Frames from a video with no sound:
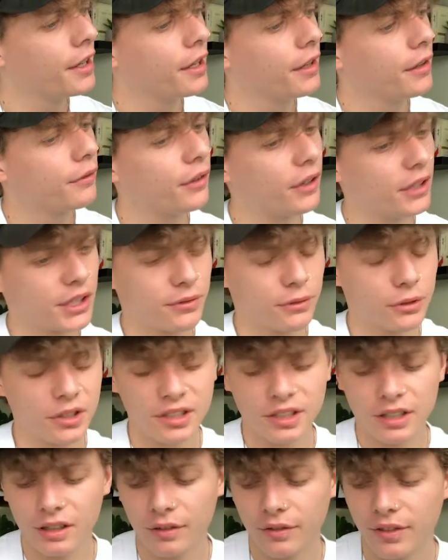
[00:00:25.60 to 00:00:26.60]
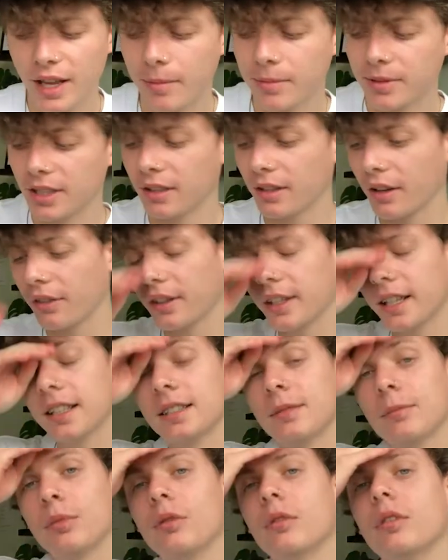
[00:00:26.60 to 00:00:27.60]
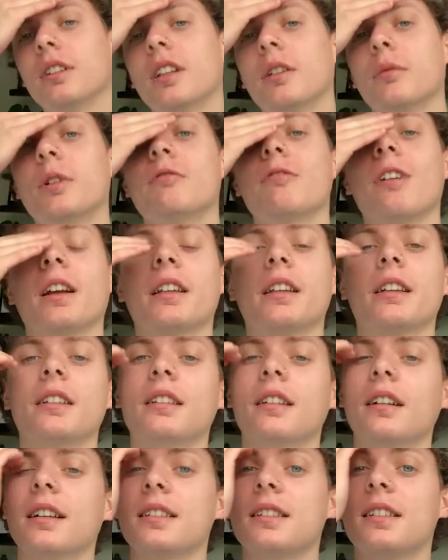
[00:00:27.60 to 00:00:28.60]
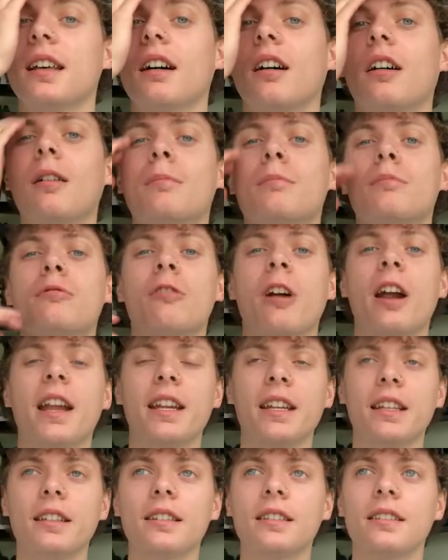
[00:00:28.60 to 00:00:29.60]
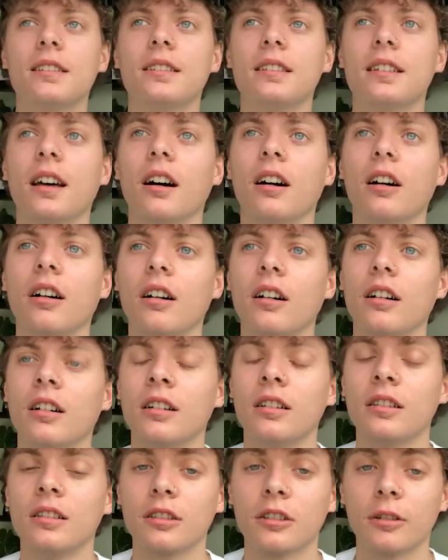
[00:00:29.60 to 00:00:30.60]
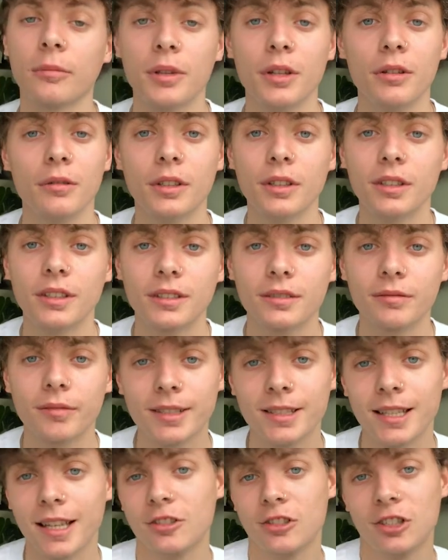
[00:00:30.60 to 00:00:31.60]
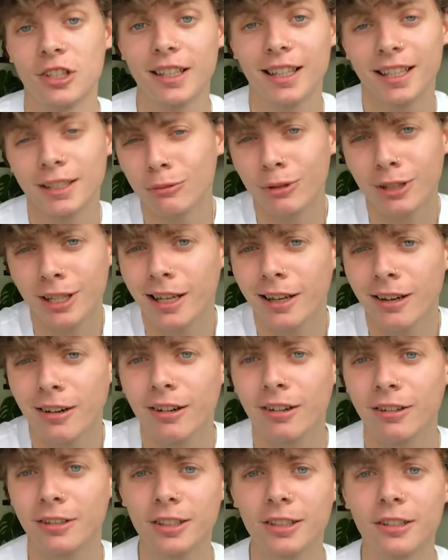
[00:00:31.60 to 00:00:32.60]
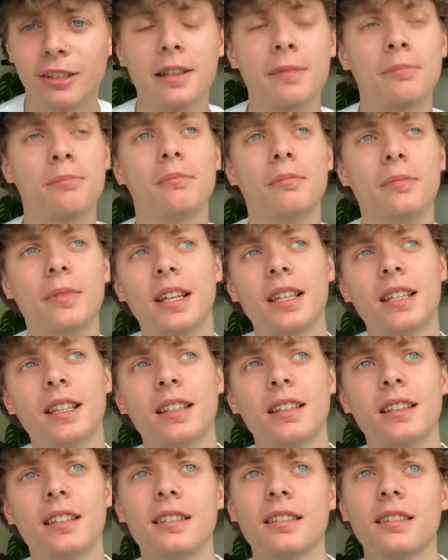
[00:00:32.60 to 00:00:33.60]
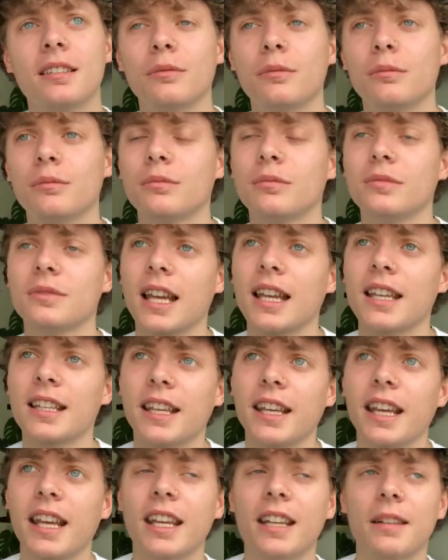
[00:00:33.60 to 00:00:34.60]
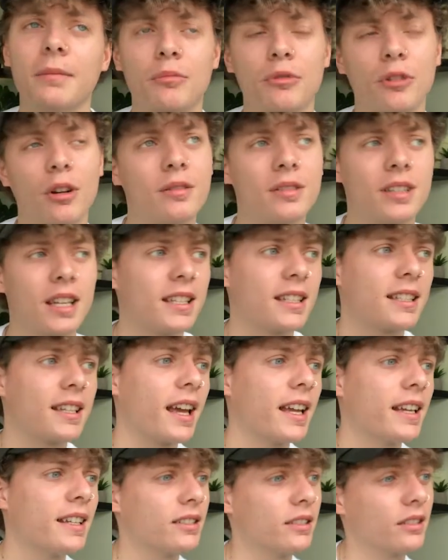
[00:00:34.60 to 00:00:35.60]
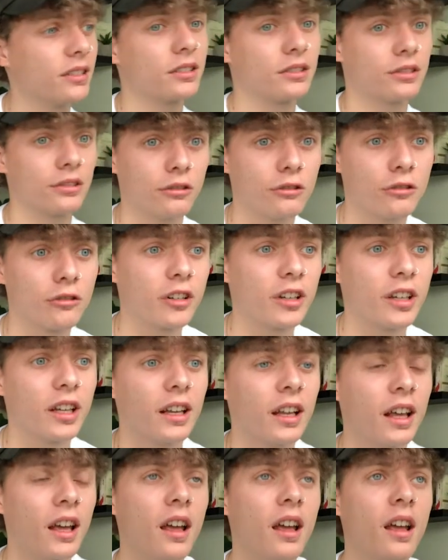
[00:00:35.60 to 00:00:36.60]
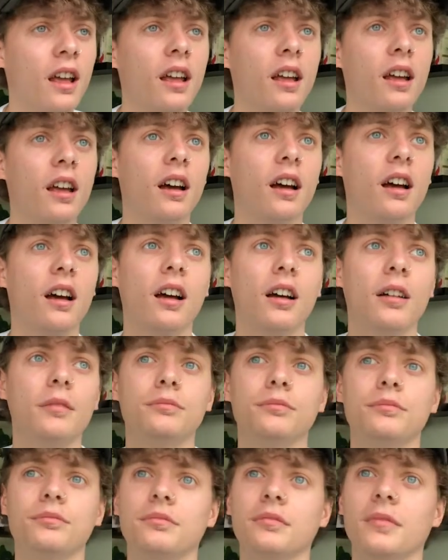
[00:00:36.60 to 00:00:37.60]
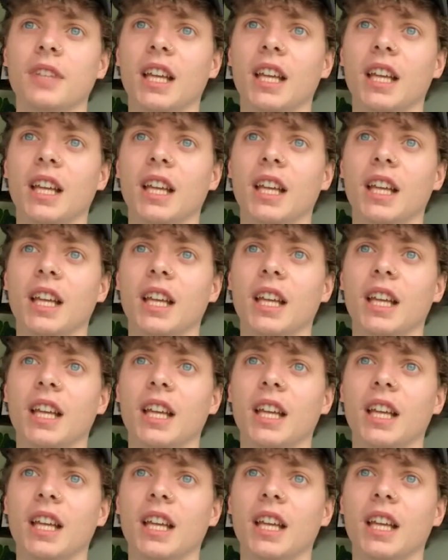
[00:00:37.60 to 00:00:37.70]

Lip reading: first of all, to start off the episode, I think it's important that we recognise that our brains are computers, essentially. That's what they are. You know, they take in and process data, store it, and,